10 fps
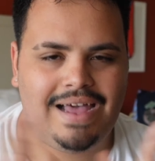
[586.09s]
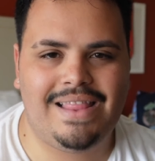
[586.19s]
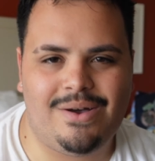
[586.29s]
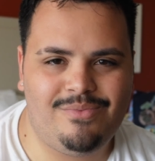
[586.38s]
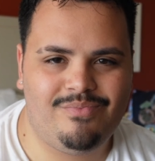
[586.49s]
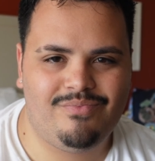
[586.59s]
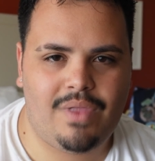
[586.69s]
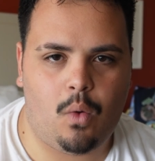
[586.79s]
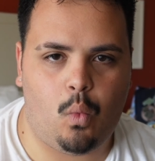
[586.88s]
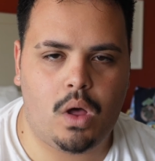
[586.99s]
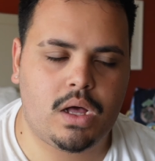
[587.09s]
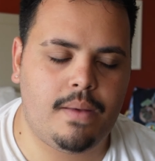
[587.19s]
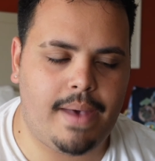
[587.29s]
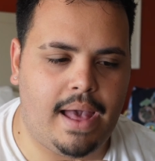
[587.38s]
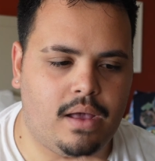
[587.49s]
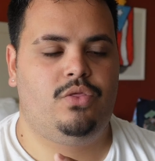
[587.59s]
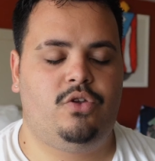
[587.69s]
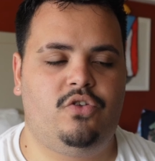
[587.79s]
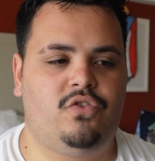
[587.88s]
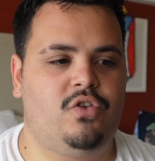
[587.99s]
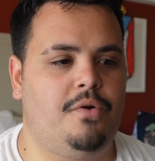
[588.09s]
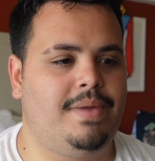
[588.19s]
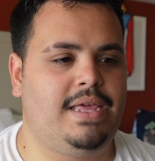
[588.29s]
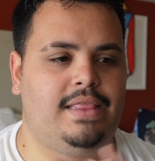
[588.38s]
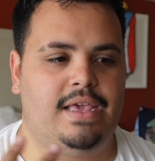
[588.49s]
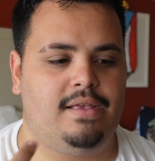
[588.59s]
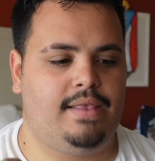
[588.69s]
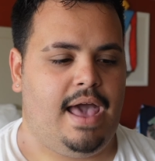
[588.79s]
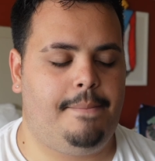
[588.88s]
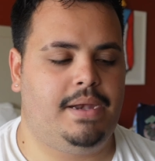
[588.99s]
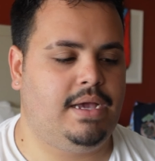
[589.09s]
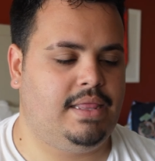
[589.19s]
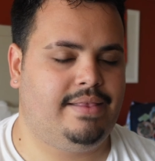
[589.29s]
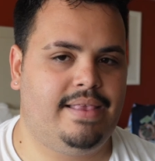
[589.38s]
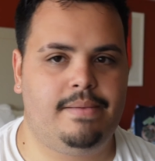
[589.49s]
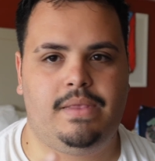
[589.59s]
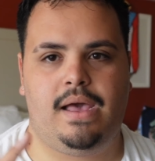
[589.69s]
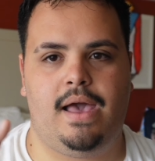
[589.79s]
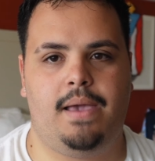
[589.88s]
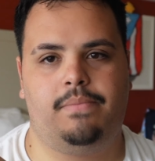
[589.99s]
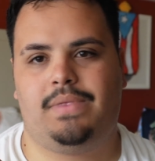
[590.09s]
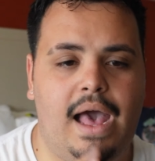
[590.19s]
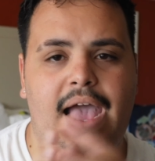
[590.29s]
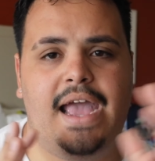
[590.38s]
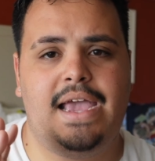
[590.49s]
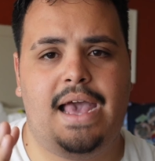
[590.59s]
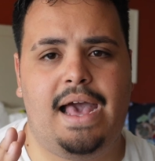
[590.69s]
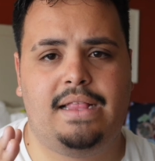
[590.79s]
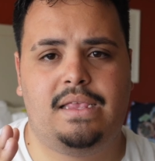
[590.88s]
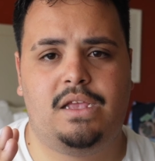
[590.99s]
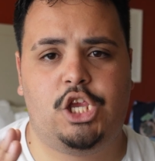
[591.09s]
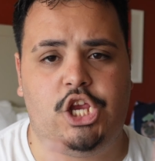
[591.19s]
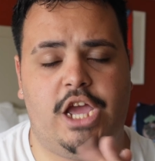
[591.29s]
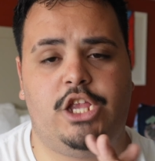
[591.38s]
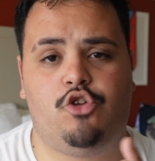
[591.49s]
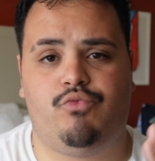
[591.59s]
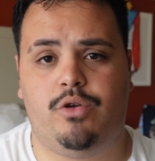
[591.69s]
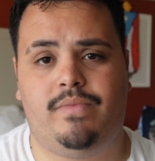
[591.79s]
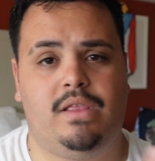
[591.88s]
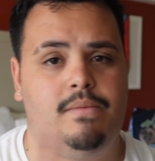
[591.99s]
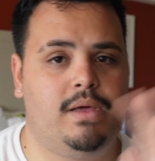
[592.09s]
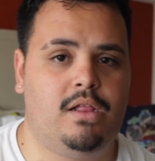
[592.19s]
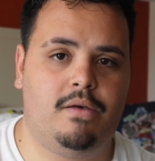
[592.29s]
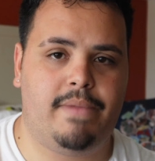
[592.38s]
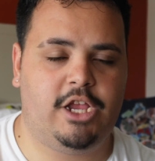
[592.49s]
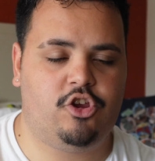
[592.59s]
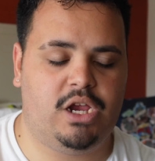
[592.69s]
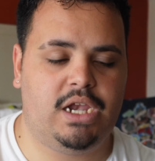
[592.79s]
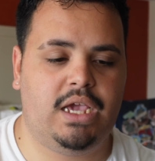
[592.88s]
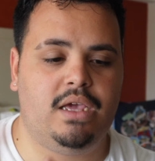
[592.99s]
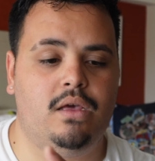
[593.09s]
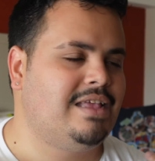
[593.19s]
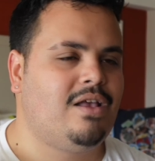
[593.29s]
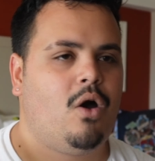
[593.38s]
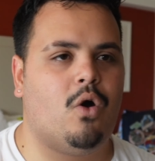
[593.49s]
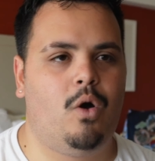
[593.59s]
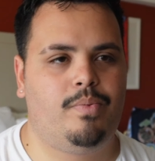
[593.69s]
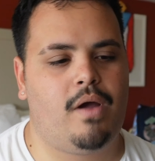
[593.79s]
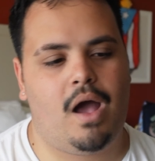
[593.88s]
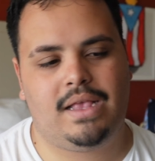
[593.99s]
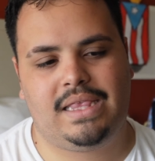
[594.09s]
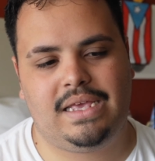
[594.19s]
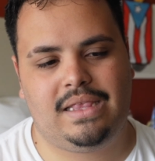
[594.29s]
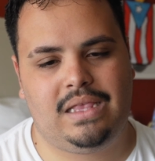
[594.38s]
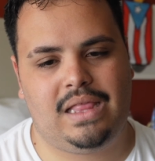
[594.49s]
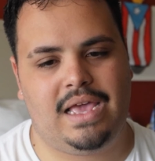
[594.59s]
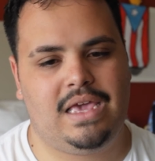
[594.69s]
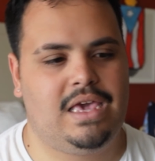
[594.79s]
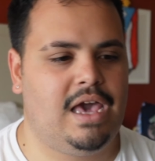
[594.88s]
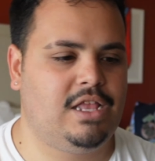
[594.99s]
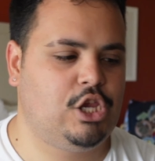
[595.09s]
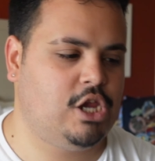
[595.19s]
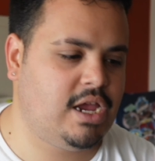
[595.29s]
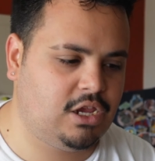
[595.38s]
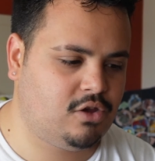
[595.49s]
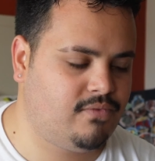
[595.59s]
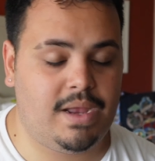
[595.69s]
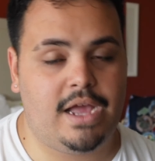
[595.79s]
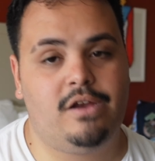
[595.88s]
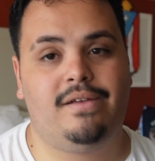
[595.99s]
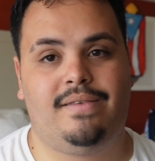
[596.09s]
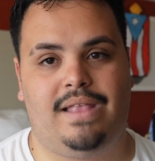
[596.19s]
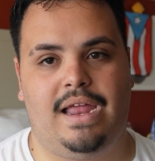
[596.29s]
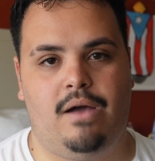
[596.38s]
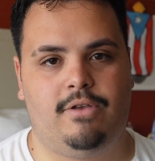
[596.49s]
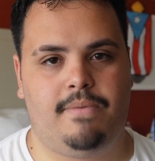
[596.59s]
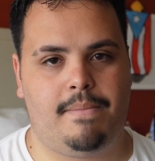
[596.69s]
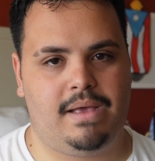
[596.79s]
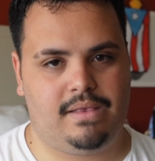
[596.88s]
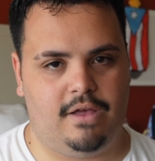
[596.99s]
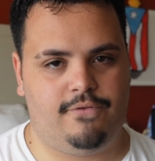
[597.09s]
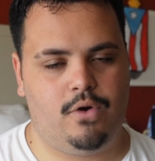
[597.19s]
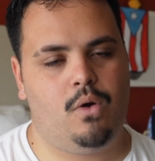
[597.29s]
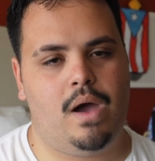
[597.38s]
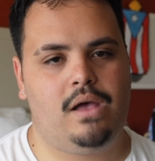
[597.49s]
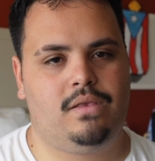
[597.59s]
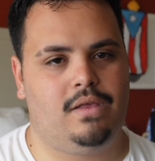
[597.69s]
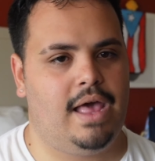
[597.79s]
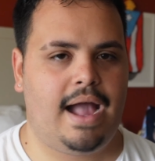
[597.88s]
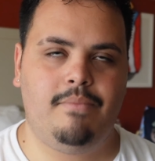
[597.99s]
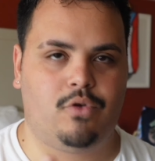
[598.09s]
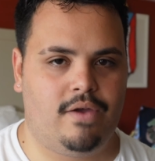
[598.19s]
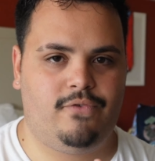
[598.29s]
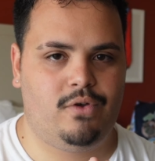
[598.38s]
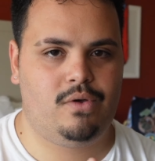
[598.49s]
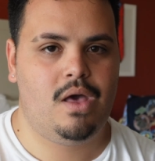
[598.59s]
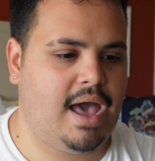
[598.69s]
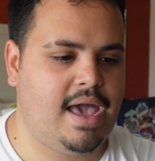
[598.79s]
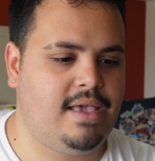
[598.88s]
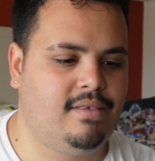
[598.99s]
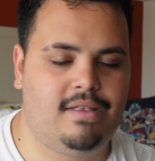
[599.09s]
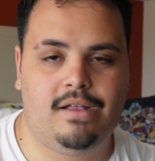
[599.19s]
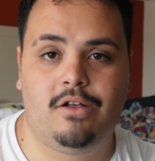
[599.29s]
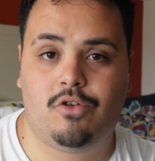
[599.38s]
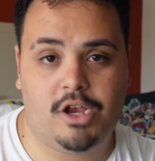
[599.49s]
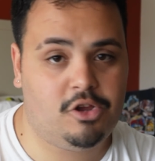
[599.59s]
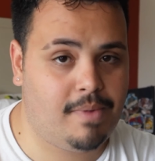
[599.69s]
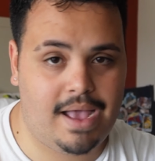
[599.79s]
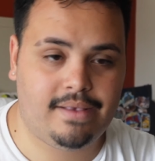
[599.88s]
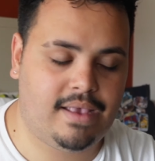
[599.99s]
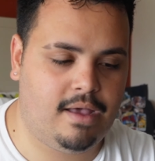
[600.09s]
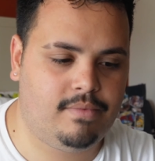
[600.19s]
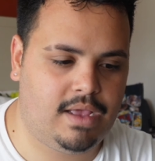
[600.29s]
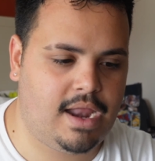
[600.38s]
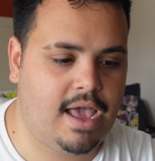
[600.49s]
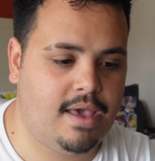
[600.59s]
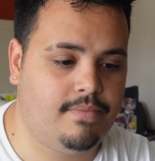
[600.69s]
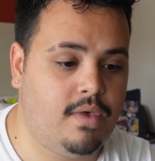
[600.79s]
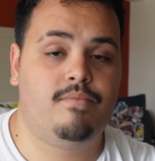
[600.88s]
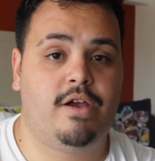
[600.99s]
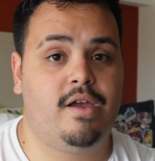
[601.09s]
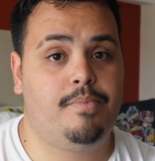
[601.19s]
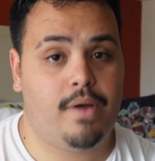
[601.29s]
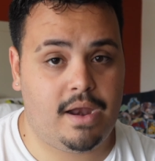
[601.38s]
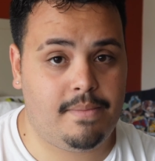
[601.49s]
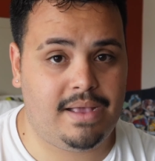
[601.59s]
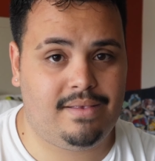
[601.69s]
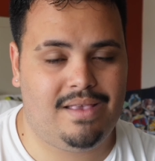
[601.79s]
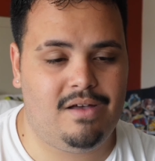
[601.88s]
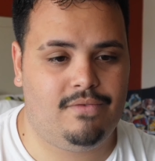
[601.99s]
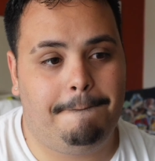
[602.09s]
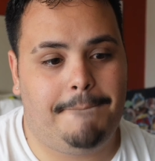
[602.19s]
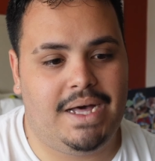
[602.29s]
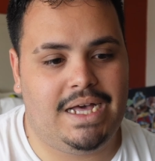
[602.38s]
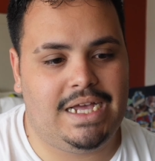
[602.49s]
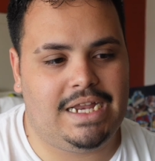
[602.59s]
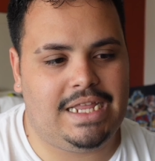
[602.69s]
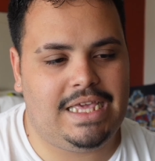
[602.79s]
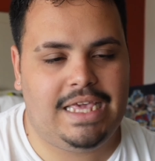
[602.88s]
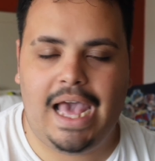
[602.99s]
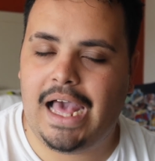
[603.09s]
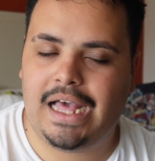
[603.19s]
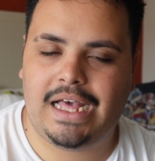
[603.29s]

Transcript: Hello, welcome back. There's just so many things happening at the same time. I had to change rooms in the middle of my training. It's a whole process to like get changed. And I understand I was by myself for a while, so like I'm grateful. I still crushed my exams and I am very proud of myself, but yeah.